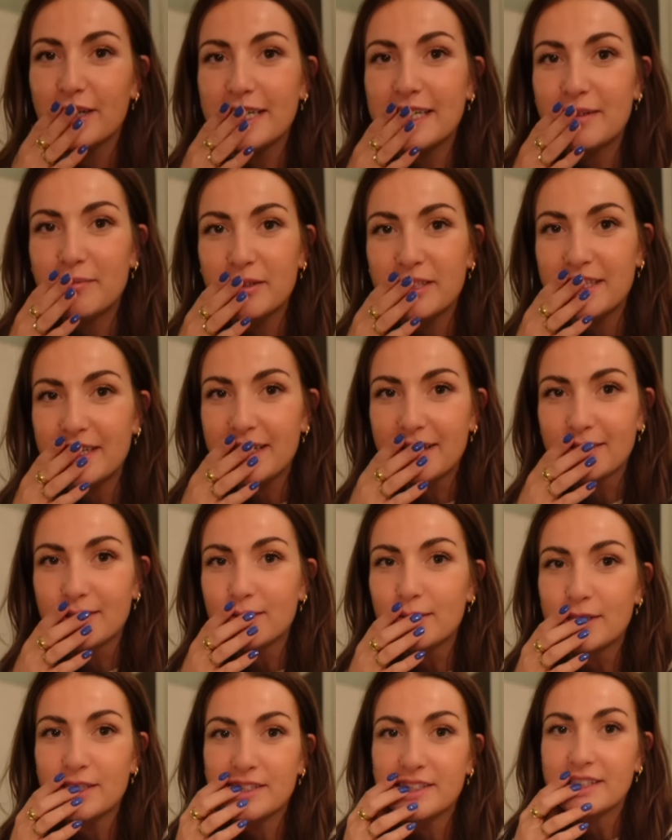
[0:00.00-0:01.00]
anybody else
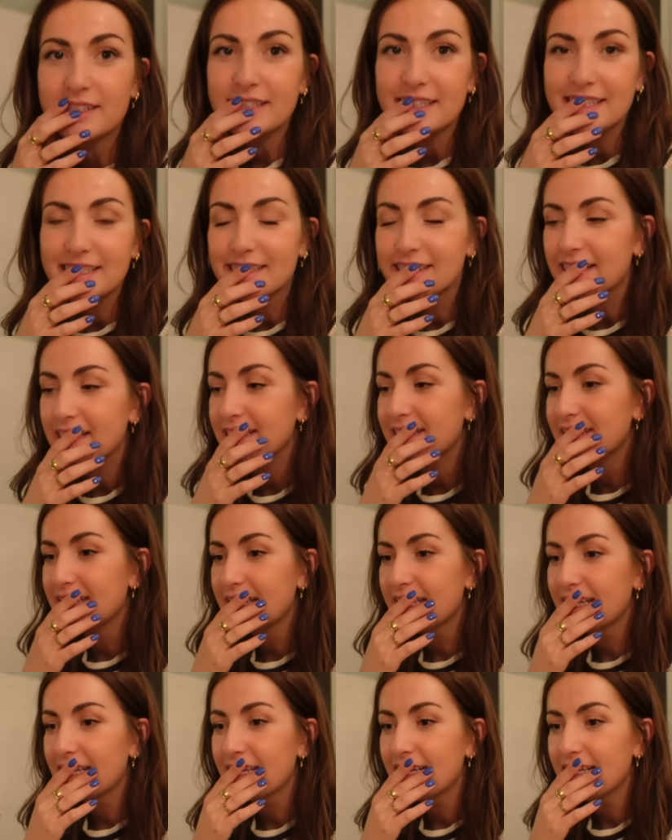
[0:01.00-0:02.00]
watching this that's
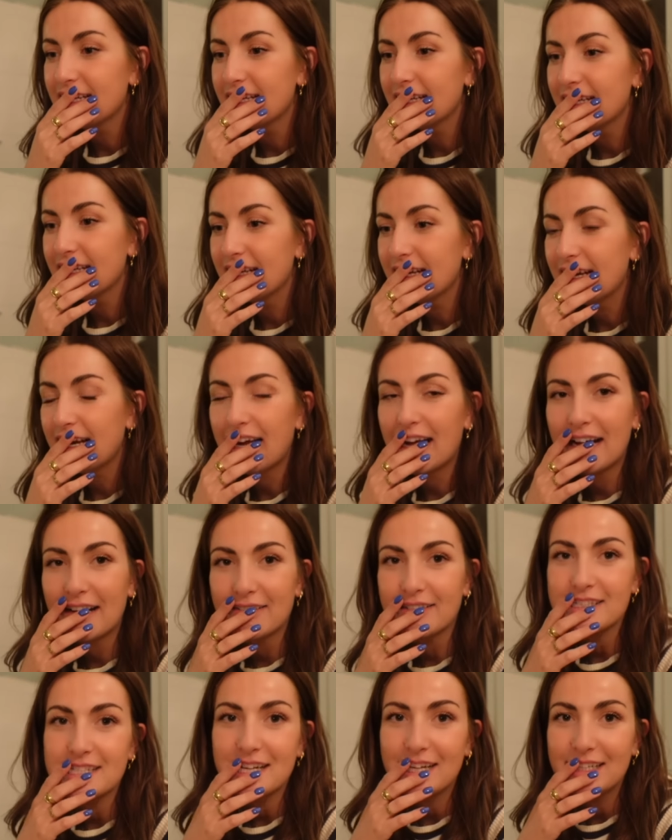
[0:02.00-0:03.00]
thinking, how
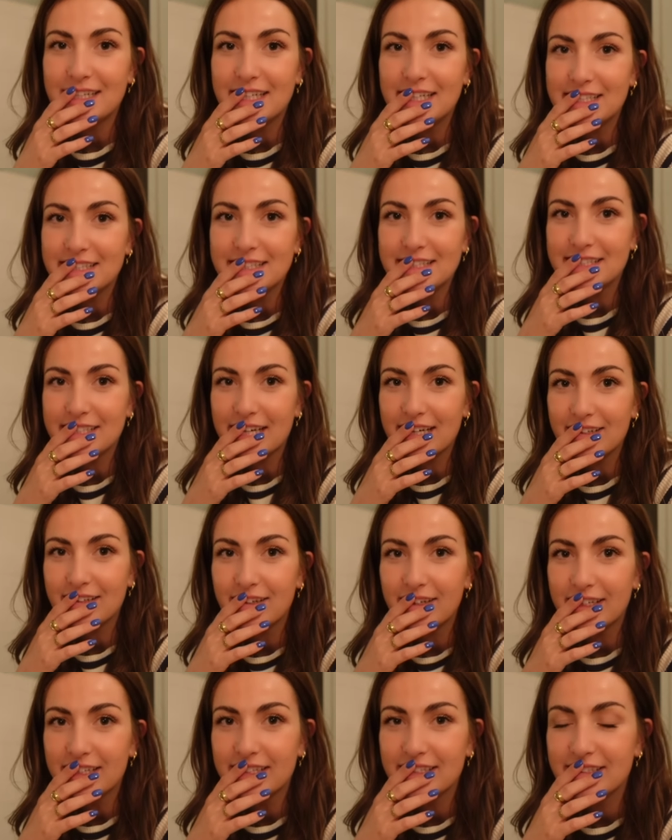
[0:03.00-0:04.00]
is that lazy
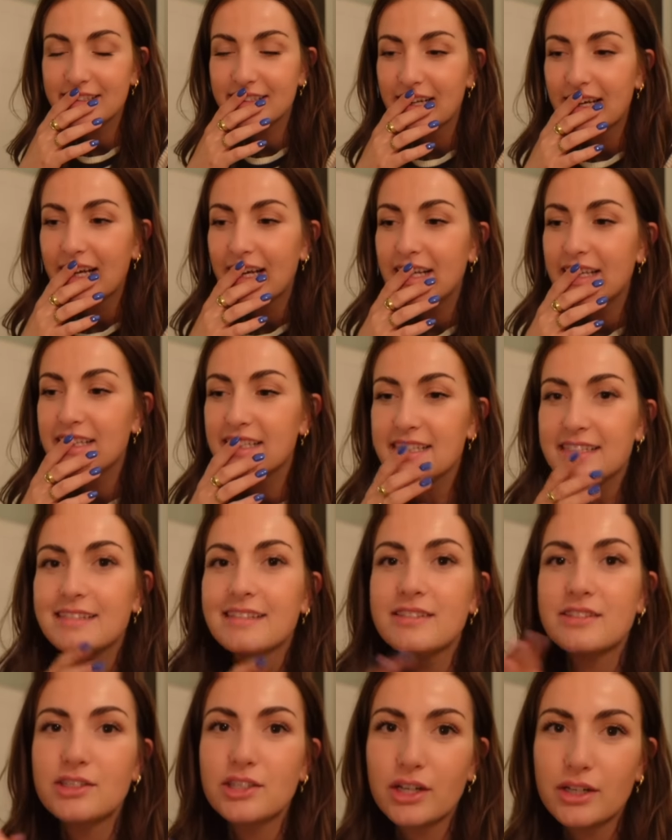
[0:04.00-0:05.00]
tacos? this
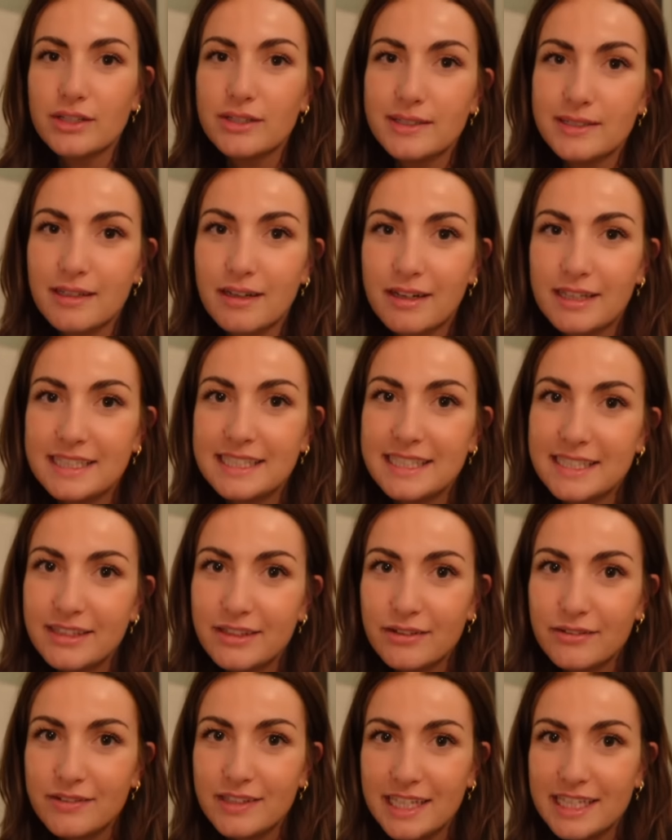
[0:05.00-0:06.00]
is Joe's
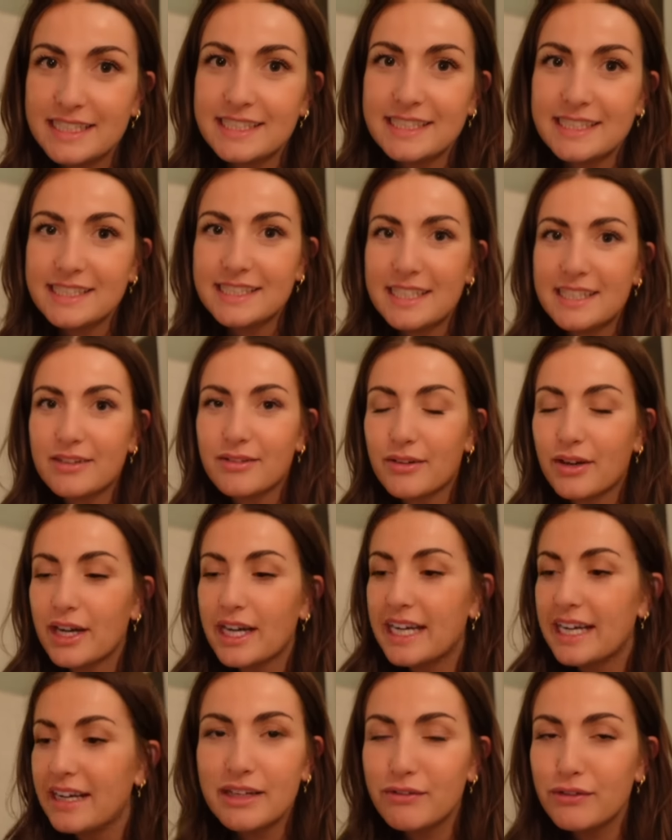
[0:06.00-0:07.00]
idea of lazy dinner,
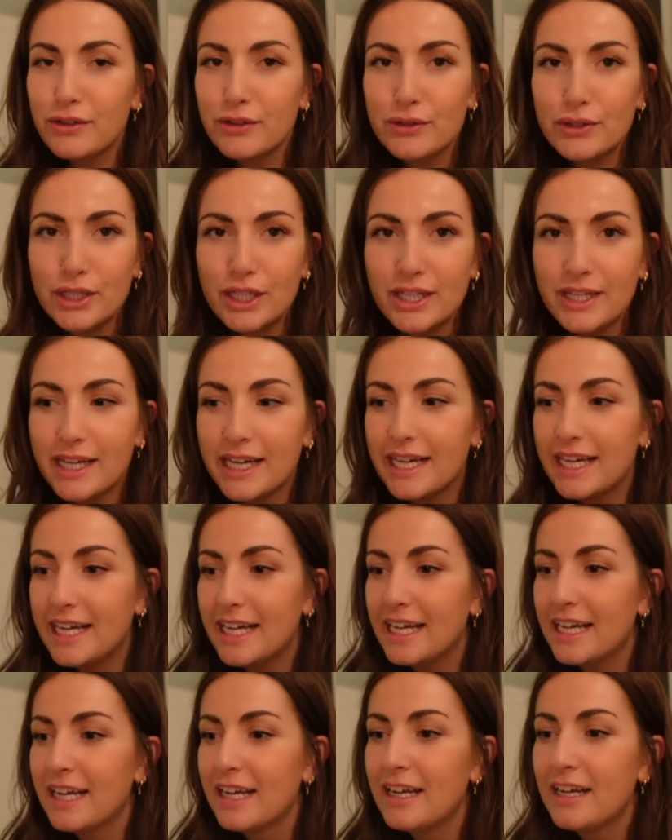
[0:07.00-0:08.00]
right? If you're new
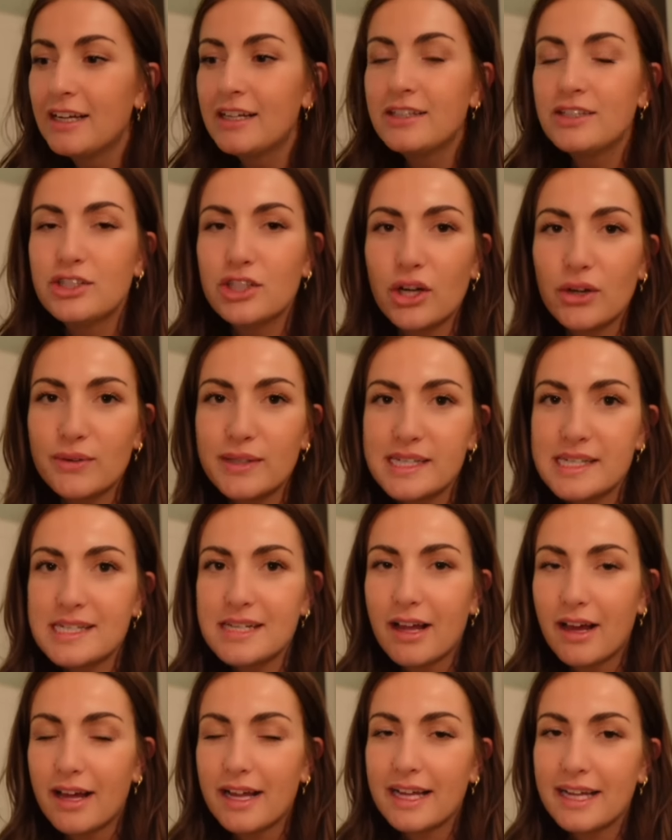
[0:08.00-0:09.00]
here, Joe is
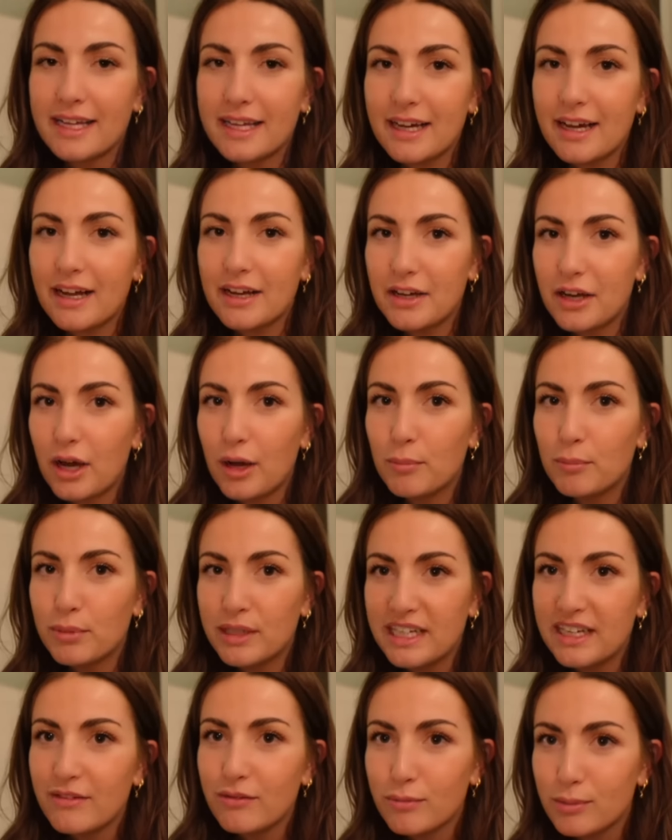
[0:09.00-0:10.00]
like That's an
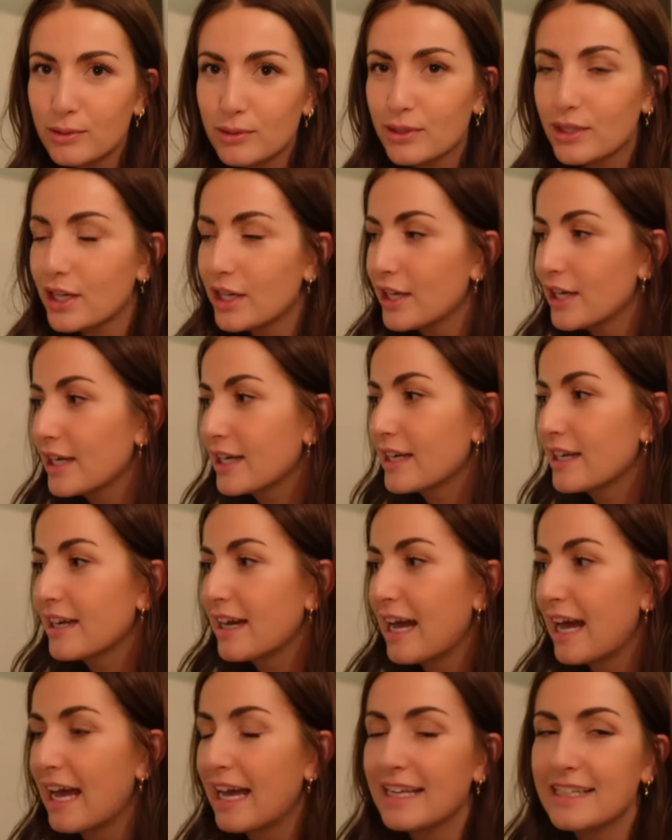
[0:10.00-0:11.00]
unbelievable cook
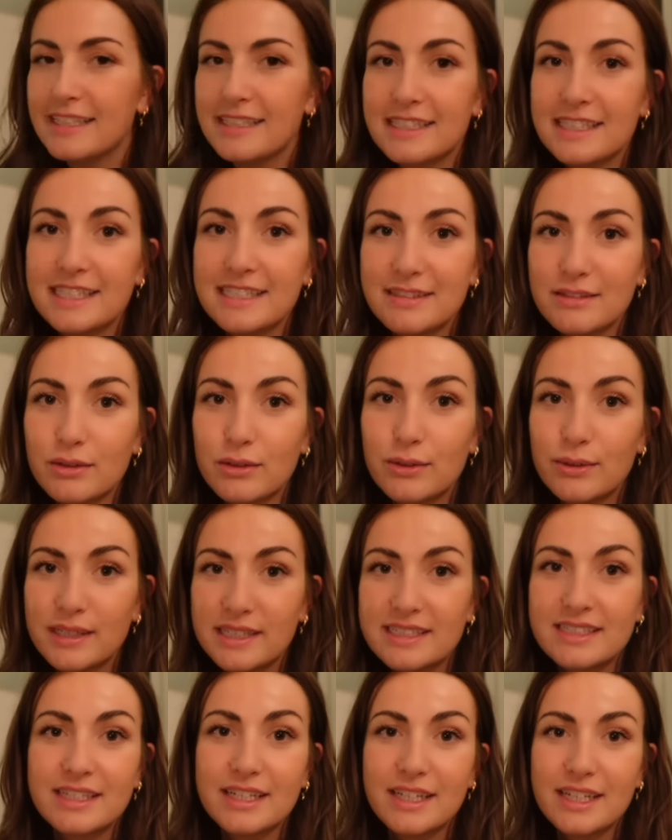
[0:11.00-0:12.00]
unbelievable. and is
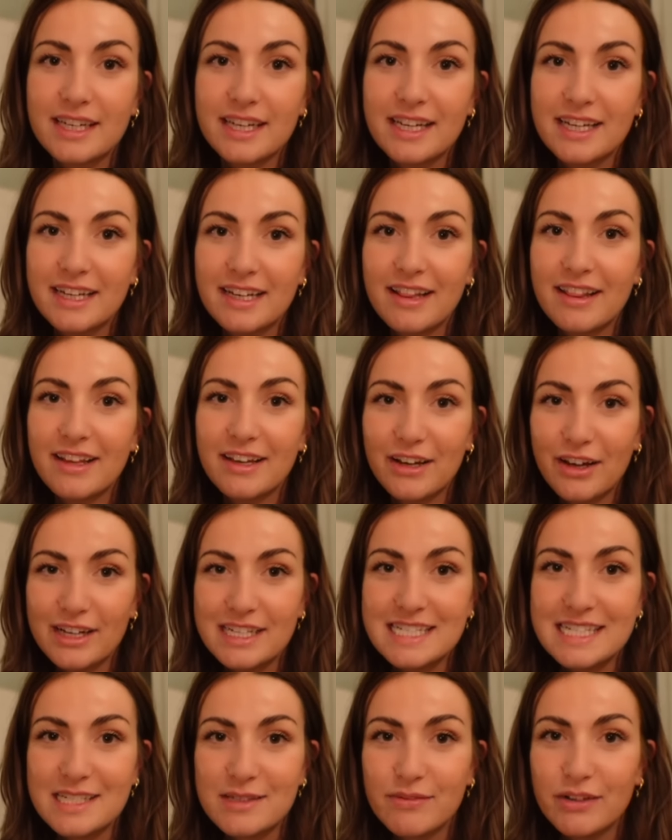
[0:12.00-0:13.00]
always cooking the
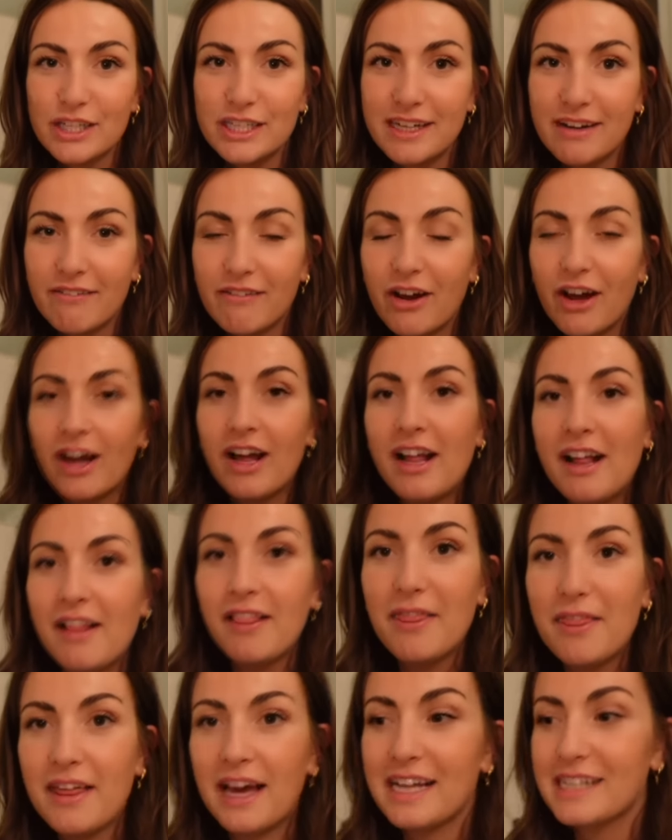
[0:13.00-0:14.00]
nicest food ever.
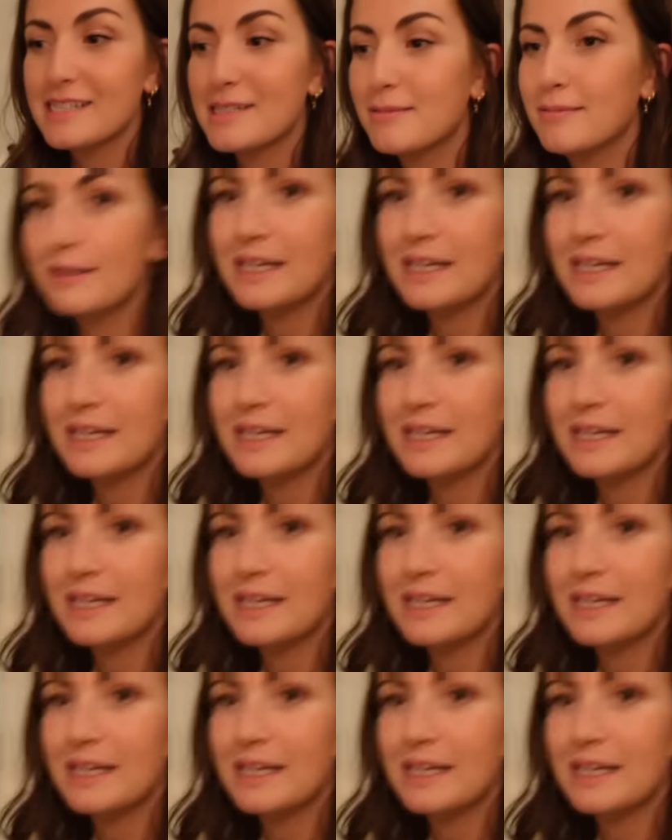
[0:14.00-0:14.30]
That to